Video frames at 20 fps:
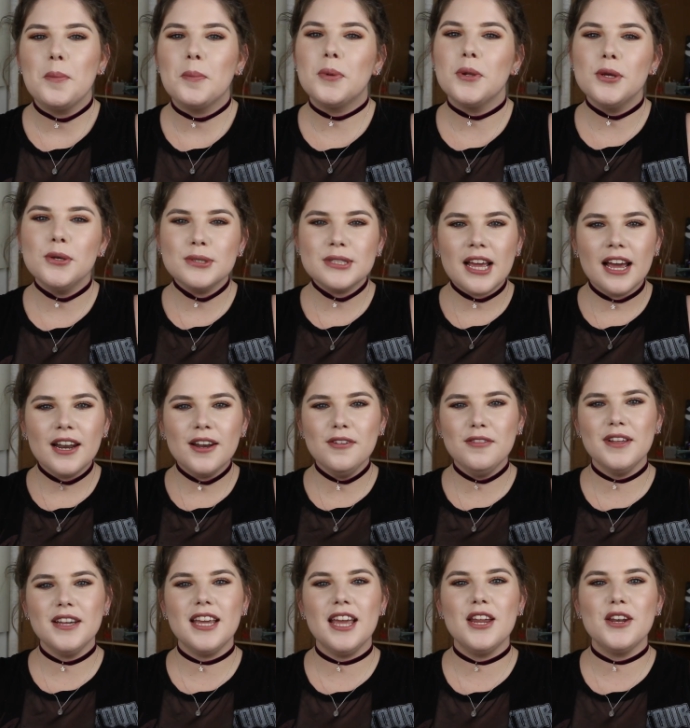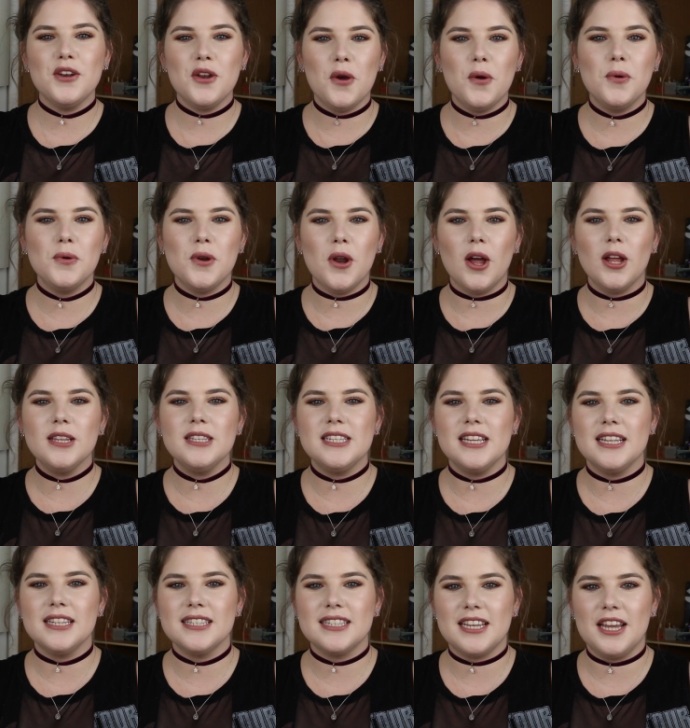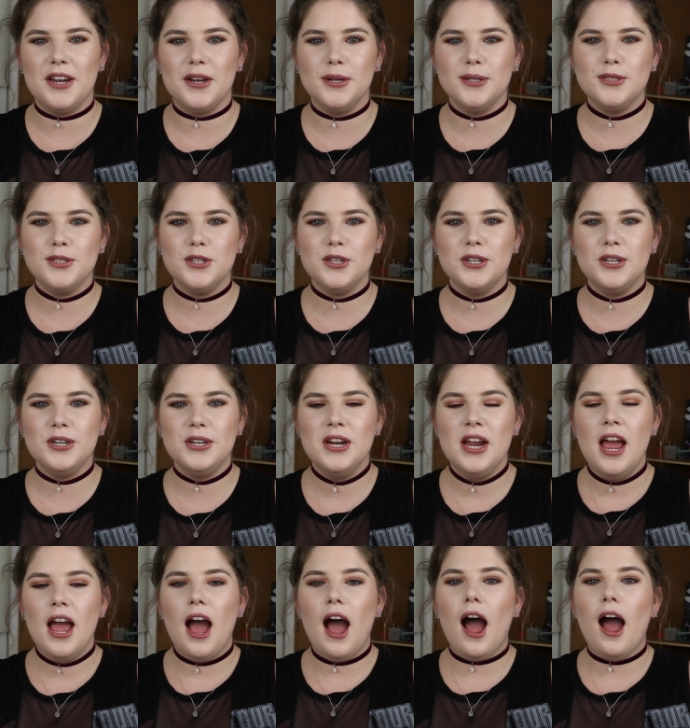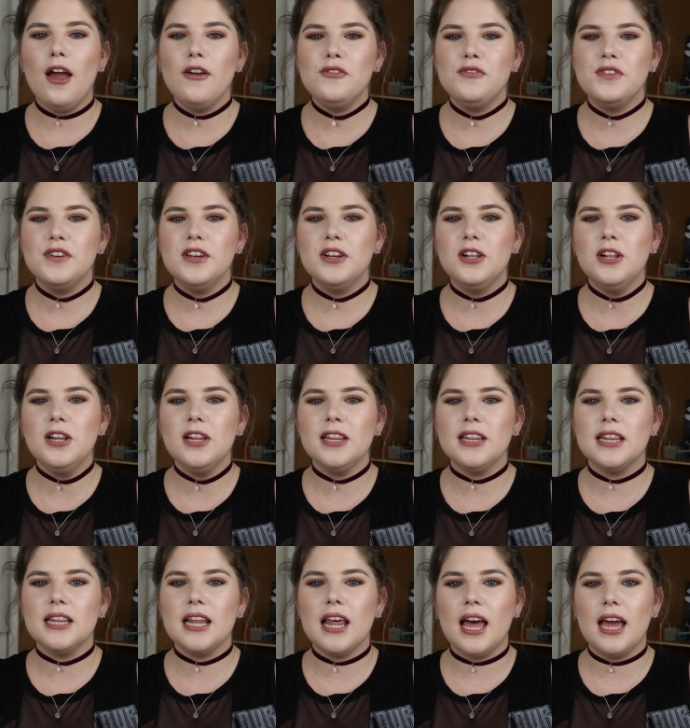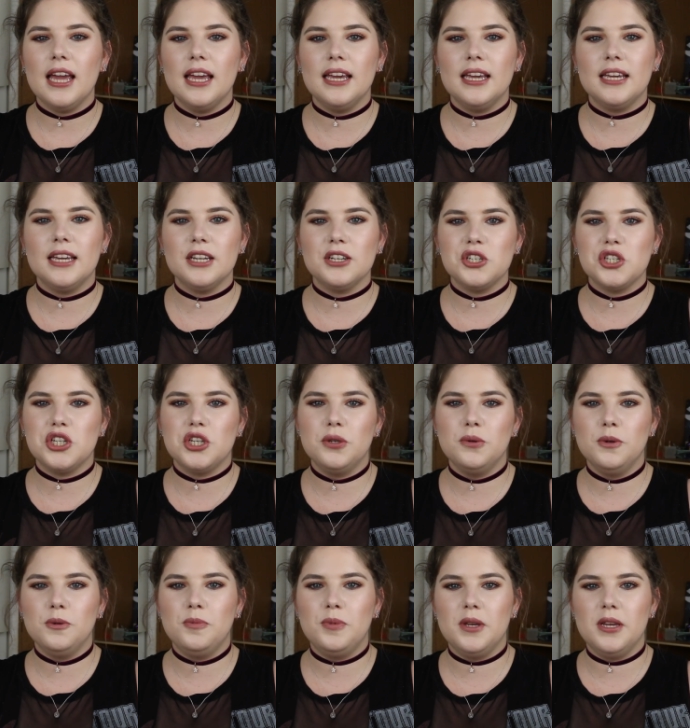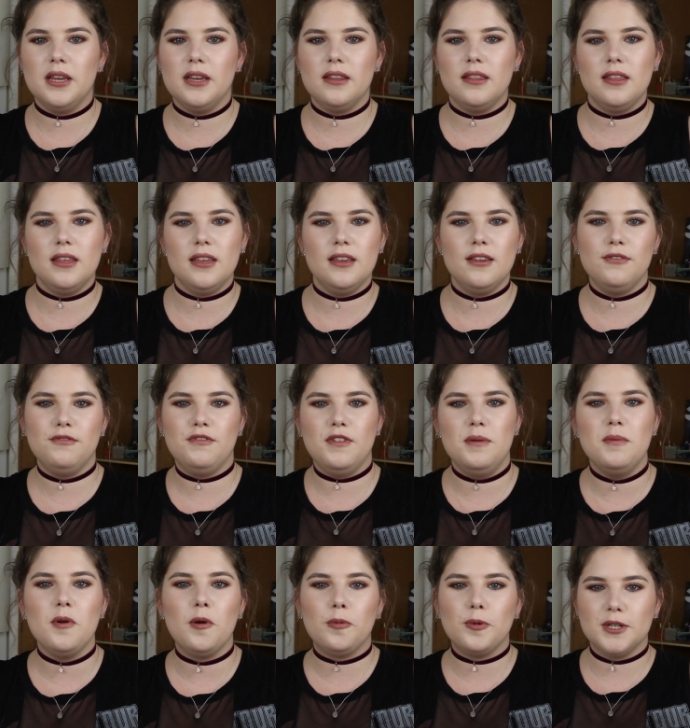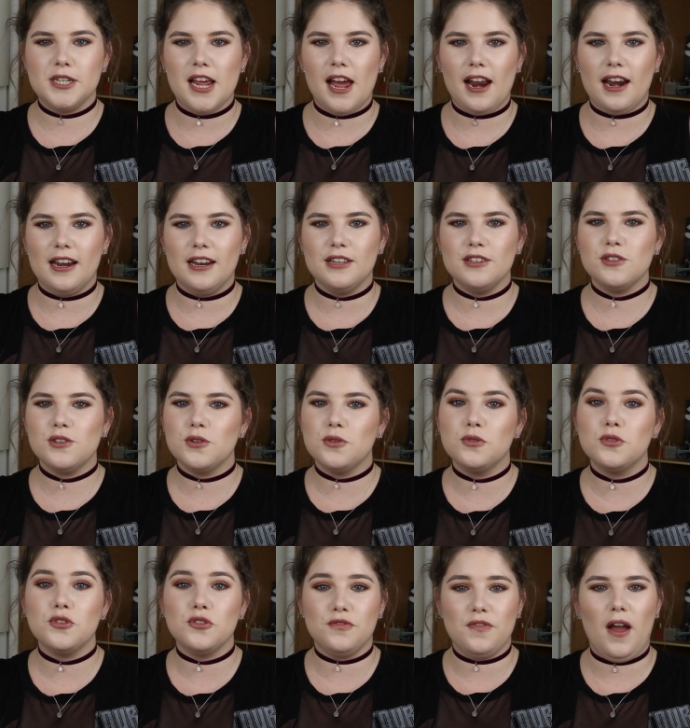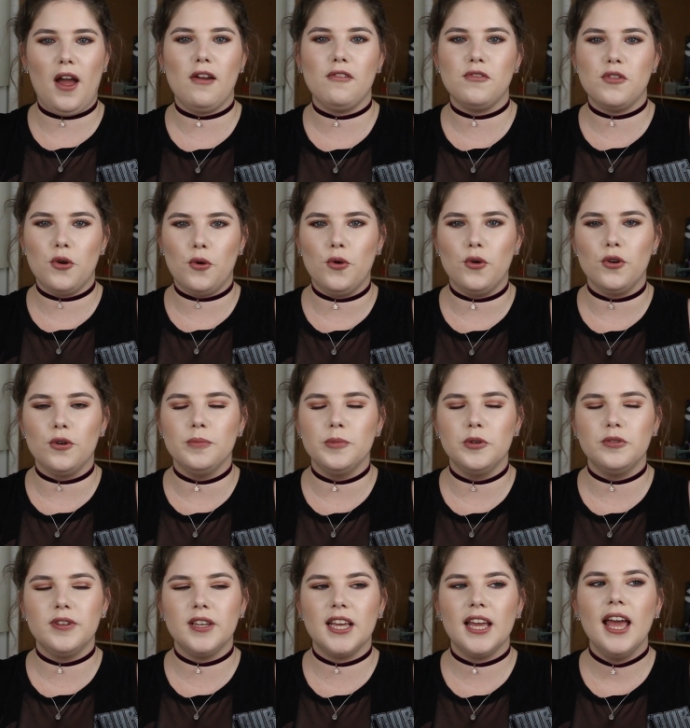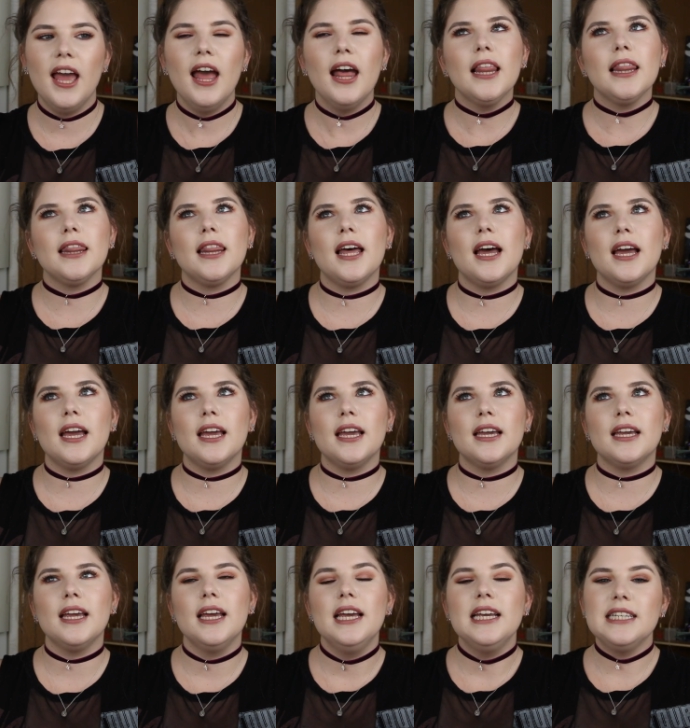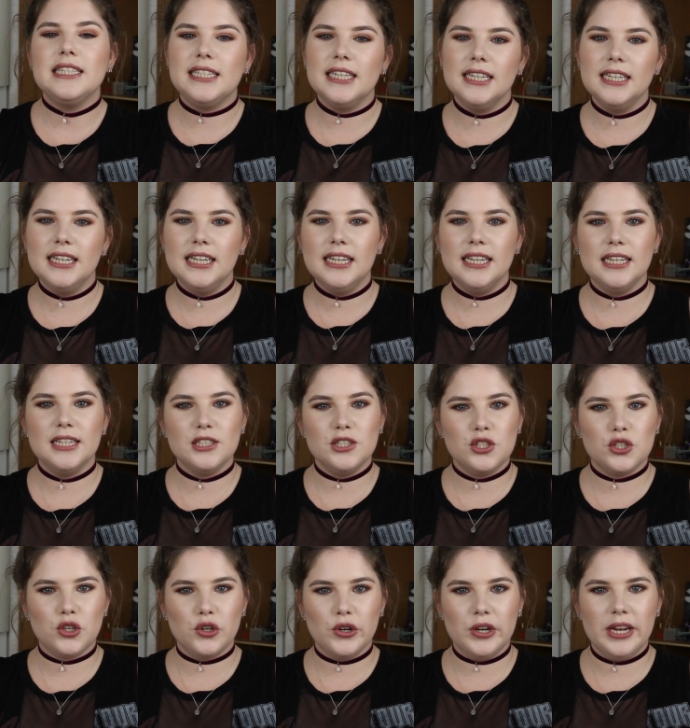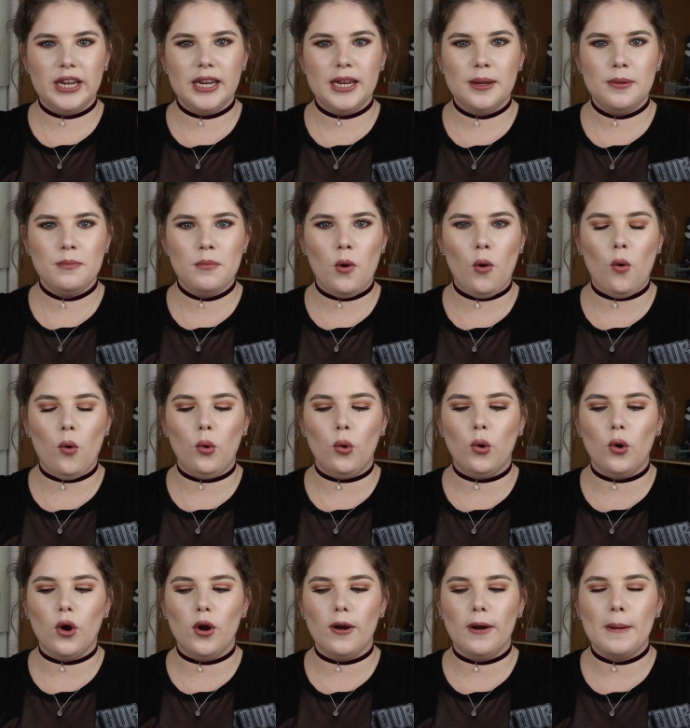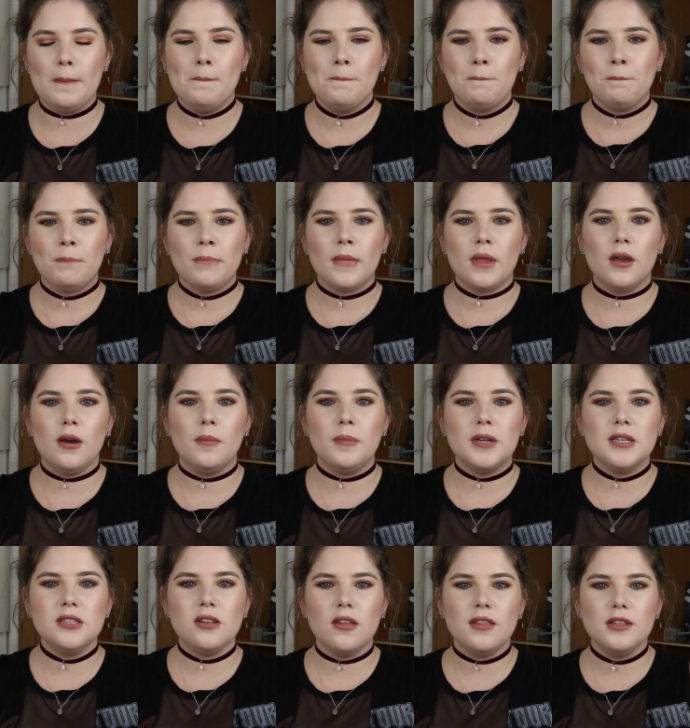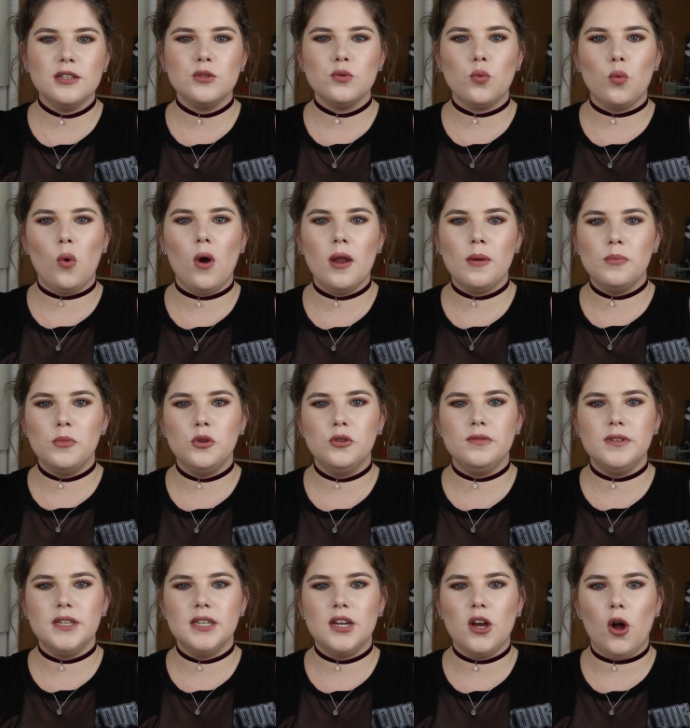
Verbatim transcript: Blue's kind of like a no-nonsense character. I feel like she would be the female protagonist who survived the horror movie, like Sydney in Scream, or I saw this one movie